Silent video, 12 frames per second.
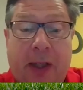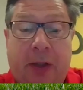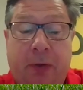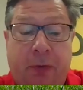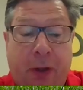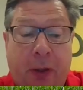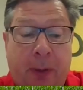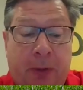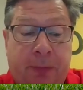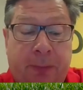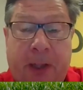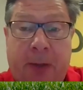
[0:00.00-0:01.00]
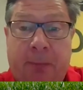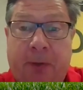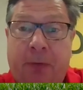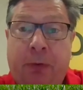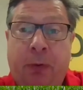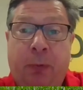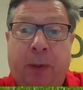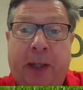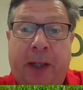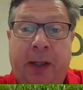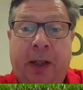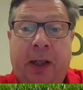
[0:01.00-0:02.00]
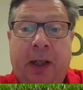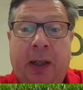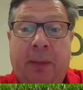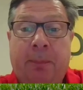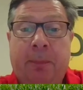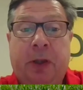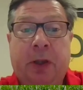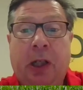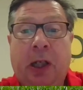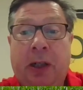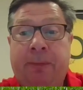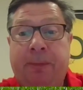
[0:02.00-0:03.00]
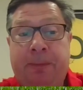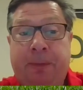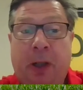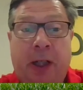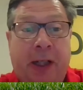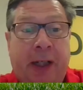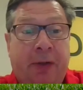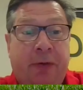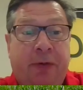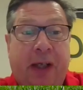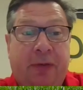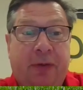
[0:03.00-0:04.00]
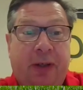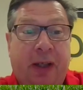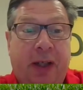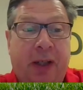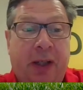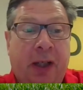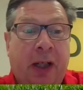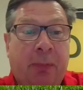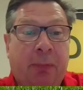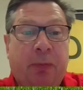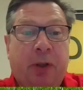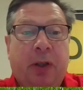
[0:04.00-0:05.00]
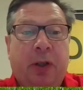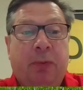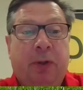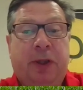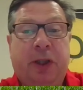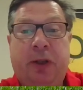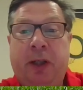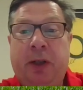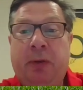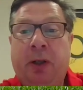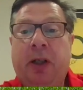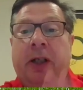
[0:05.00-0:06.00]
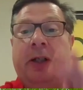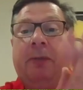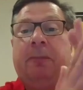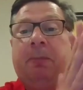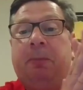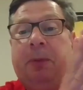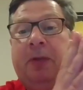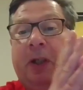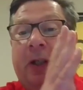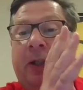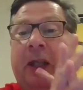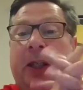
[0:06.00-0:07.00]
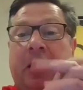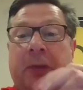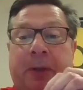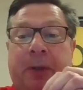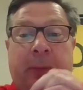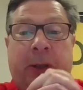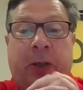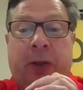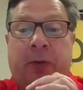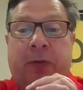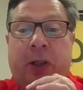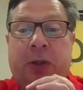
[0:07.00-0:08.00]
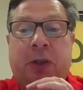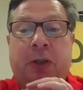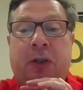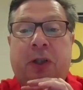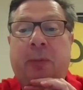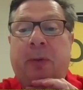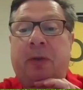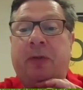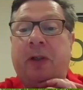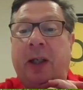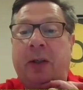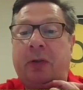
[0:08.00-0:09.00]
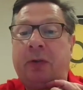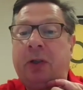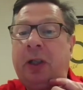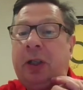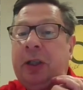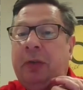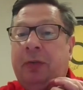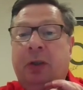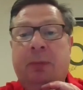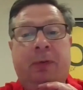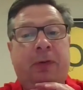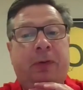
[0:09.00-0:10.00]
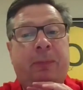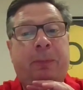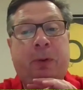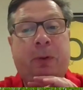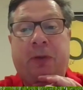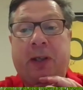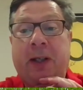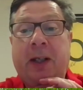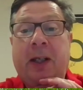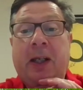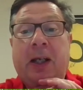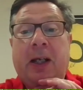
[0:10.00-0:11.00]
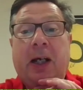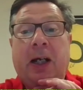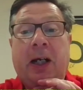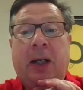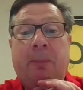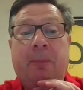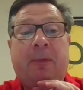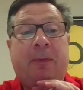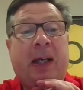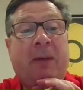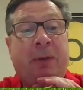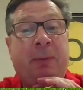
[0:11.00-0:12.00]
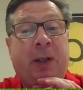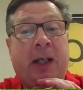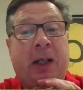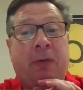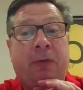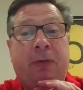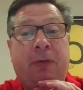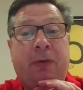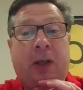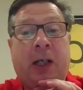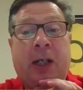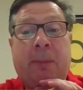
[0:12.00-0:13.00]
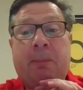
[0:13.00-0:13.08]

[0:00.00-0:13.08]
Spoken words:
Thank you so much for being with us all week. Good luck for Friday and Saturday. We're cheering you on, and particularly thank you for coming on in such good humour today, because I know yesterday was disappointing. For everyone else,